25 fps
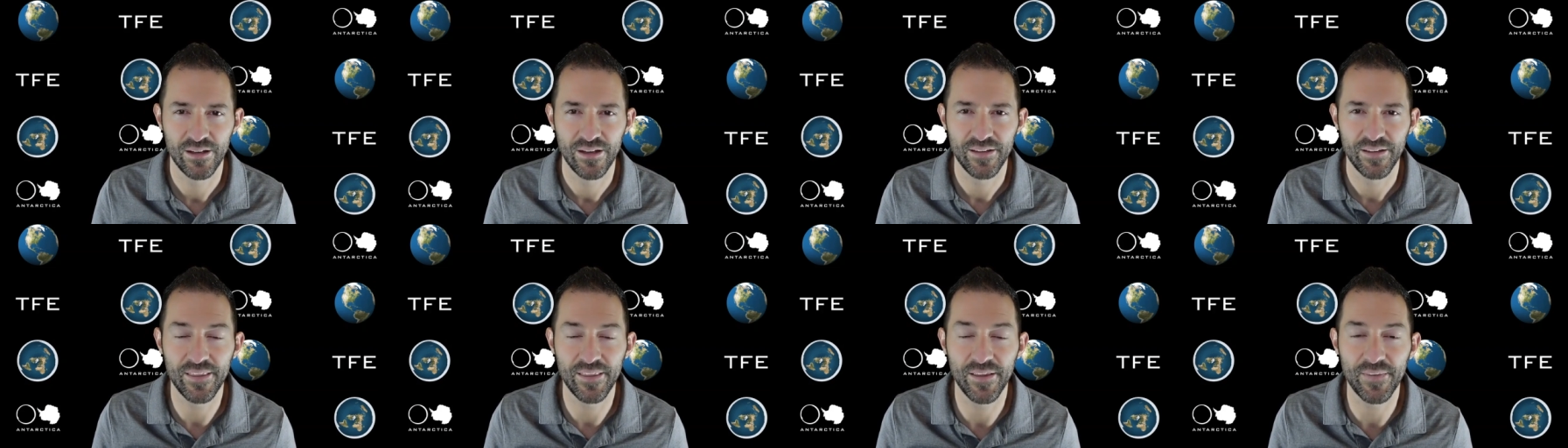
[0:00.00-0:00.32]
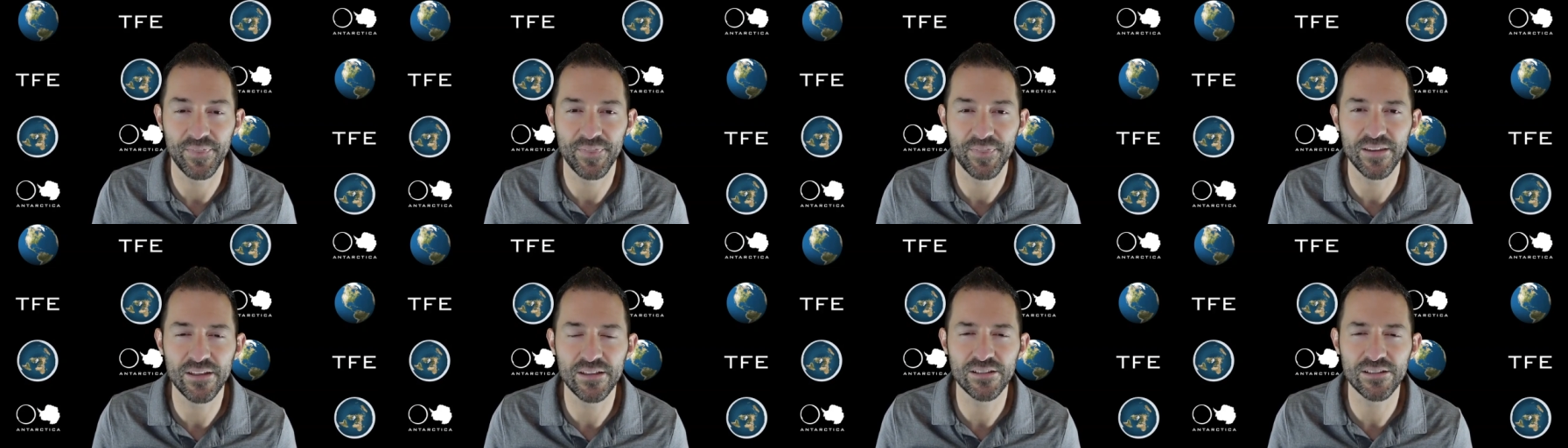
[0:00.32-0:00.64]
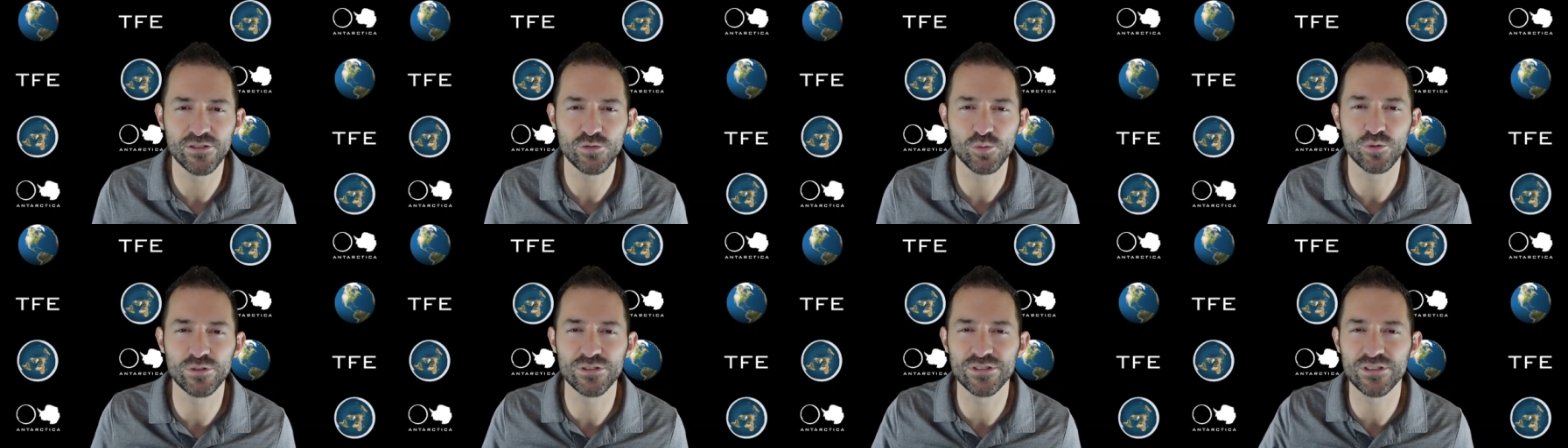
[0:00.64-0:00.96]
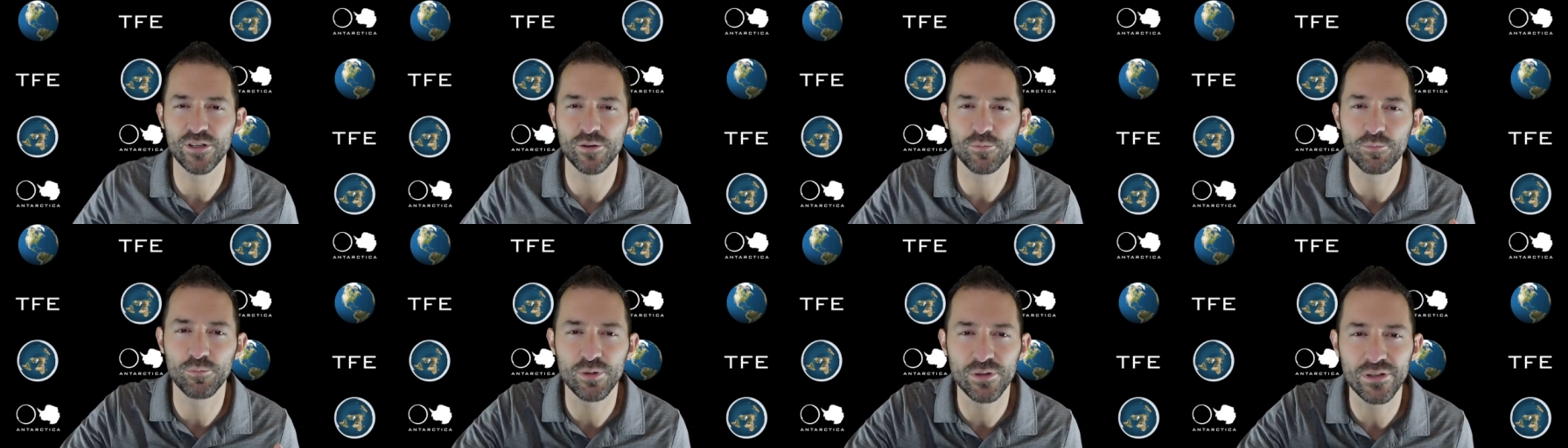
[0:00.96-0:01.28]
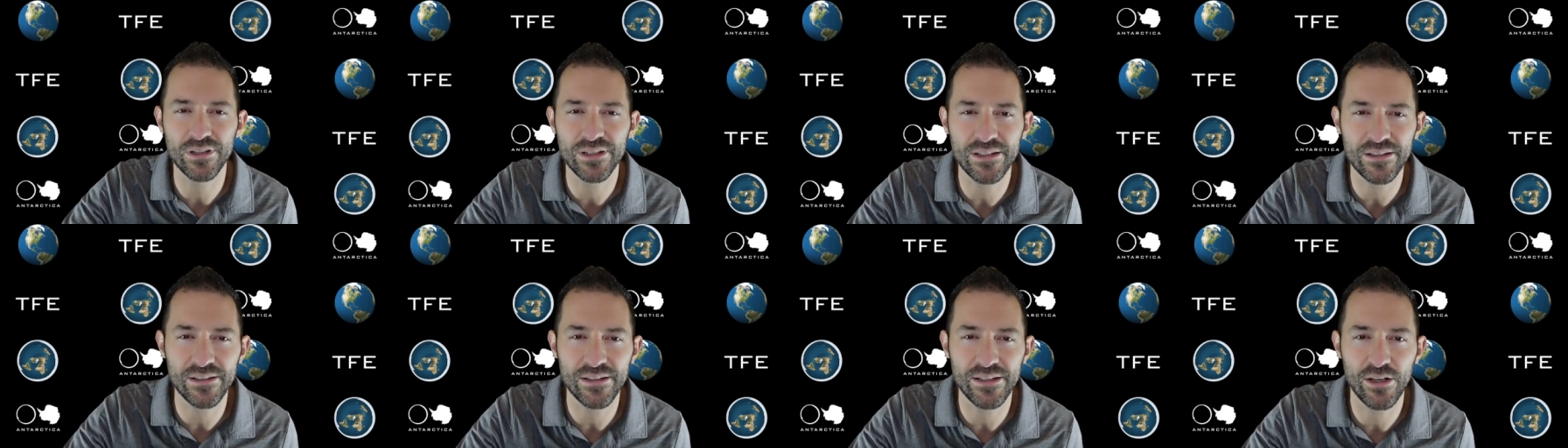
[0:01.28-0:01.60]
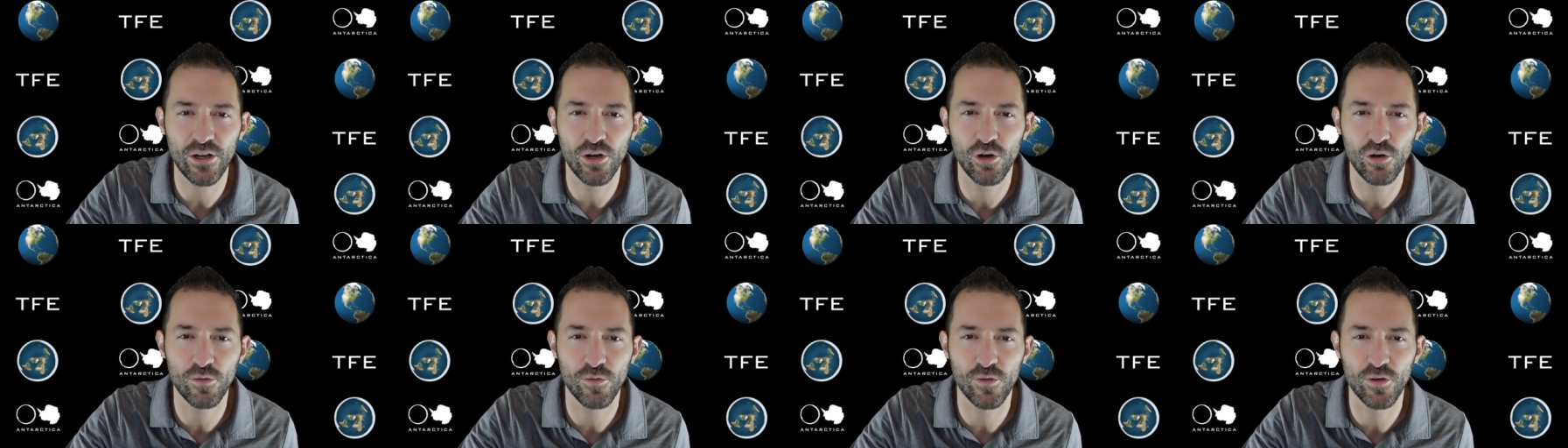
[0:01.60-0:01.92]
that this was completely
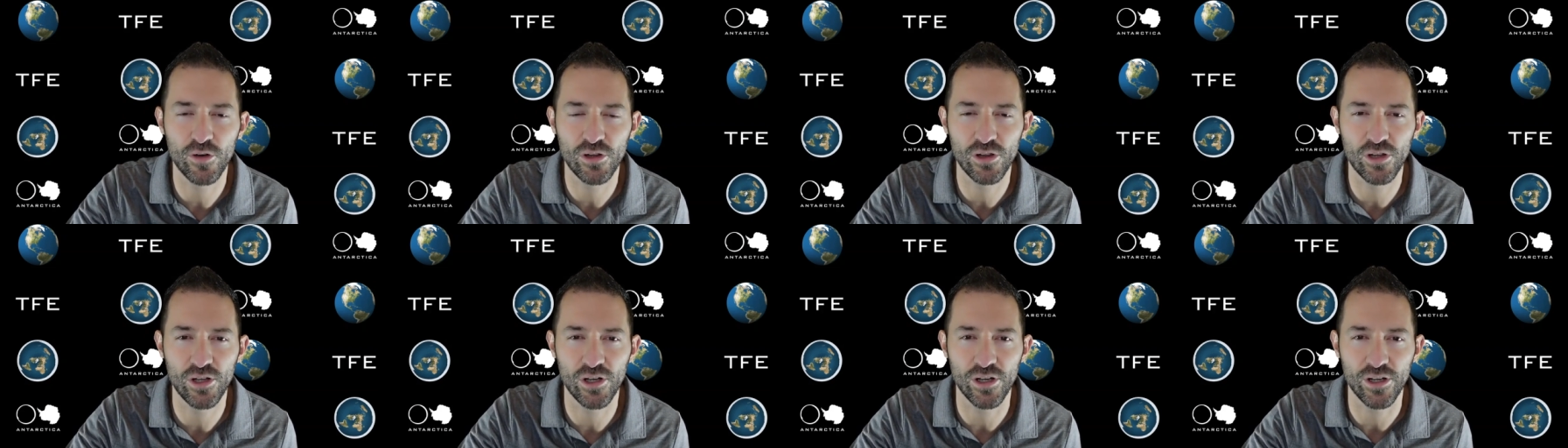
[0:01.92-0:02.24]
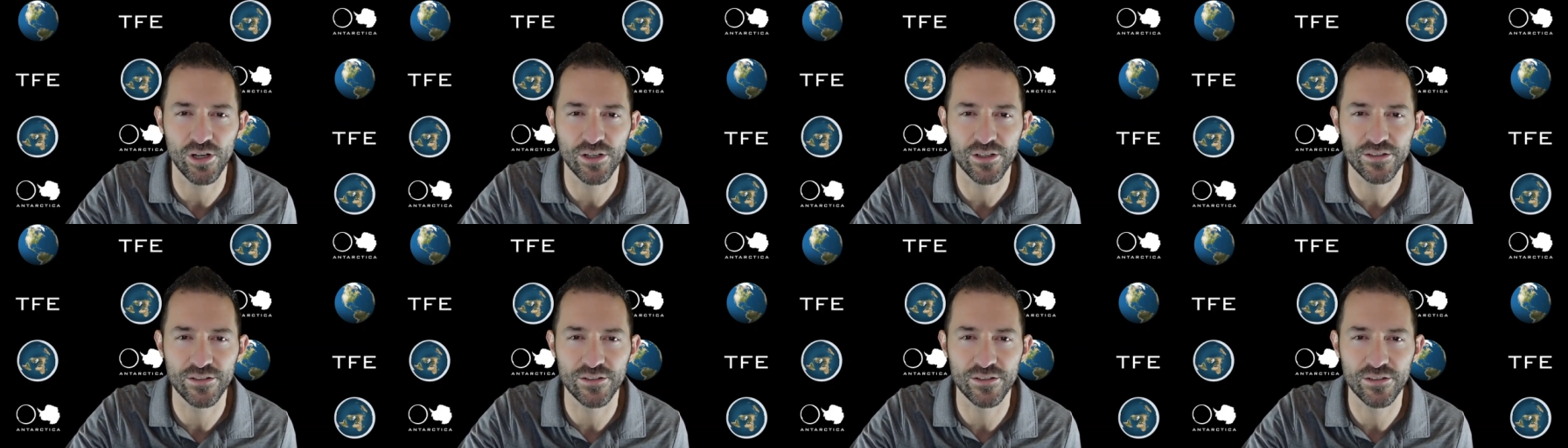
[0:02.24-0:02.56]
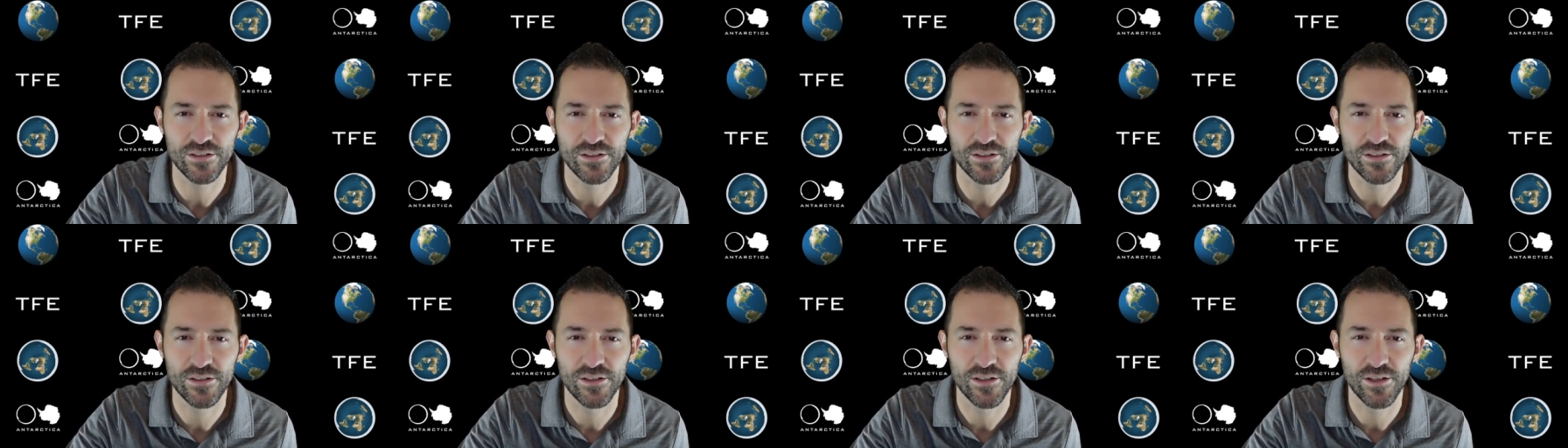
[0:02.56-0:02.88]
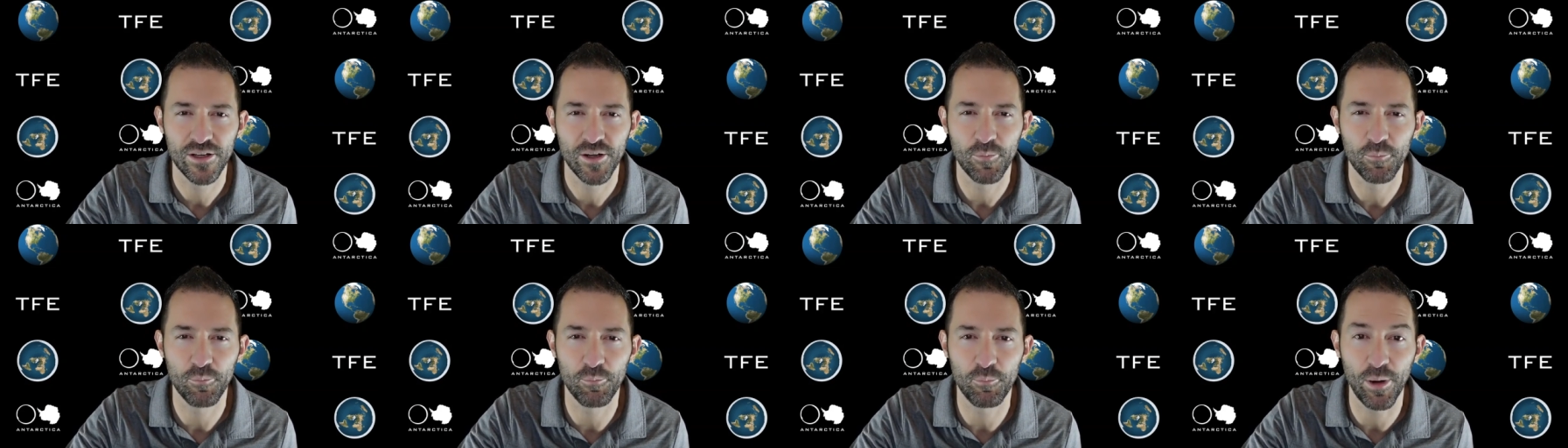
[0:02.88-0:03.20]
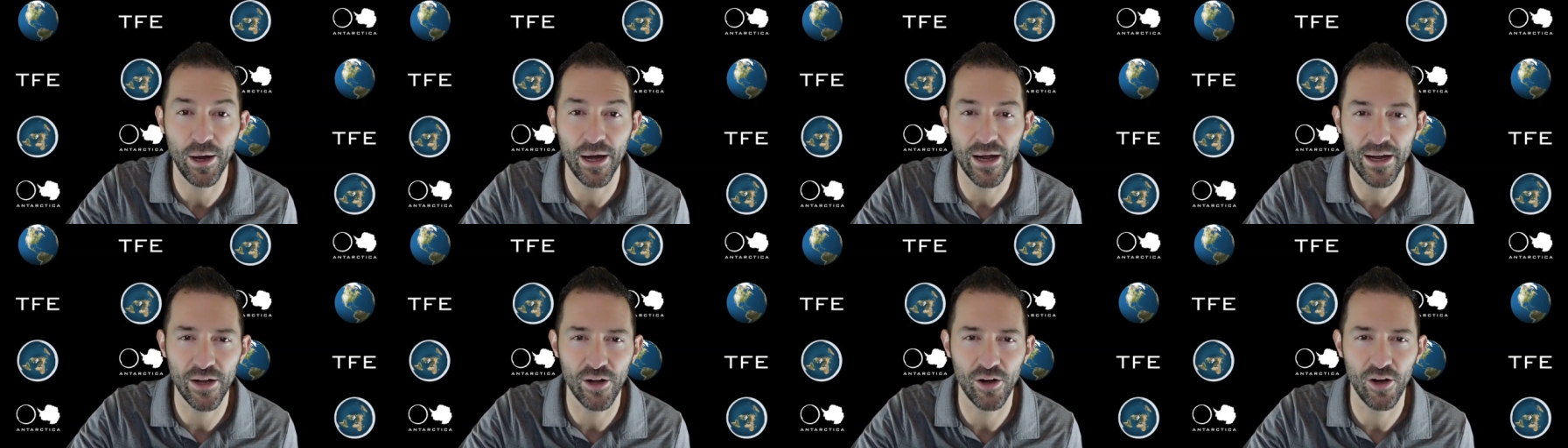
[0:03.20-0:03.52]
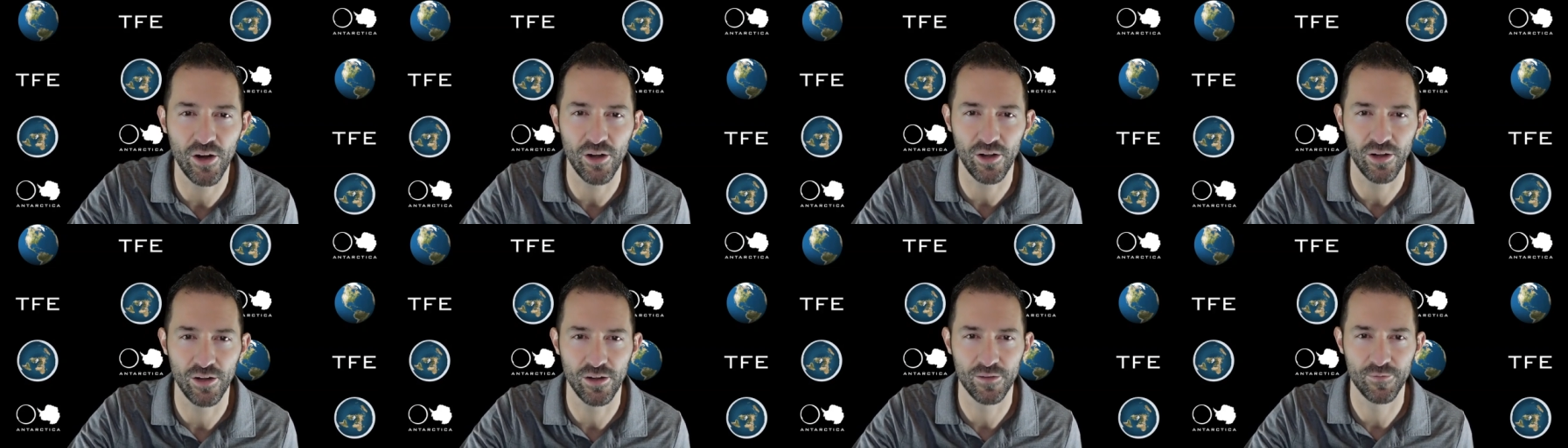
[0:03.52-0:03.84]
overlooked by
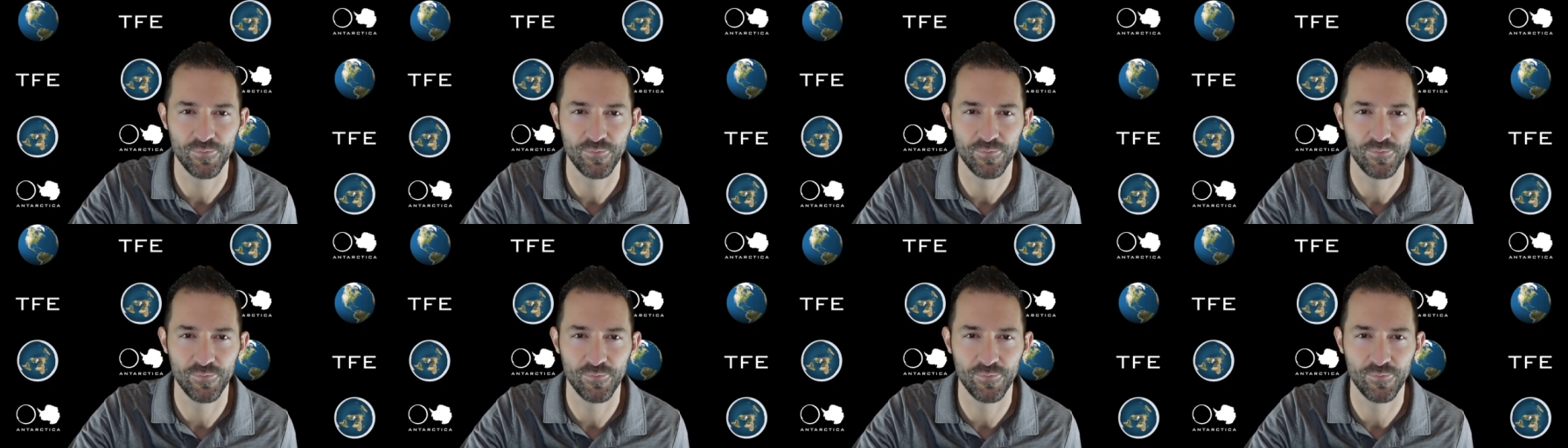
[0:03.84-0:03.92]
all.